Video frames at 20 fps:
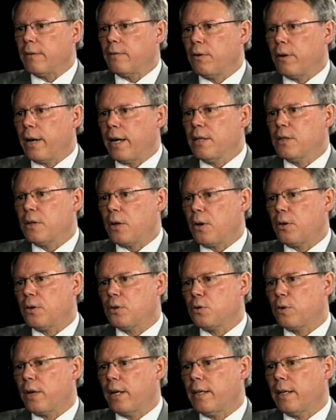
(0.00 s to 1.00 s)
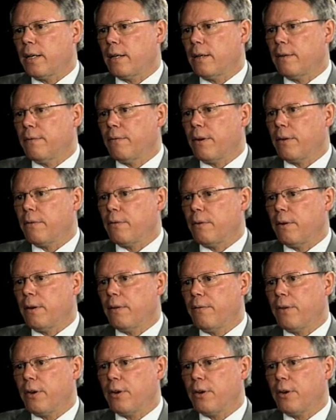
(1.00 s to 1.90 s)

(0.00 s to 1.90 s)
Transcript: for HR training in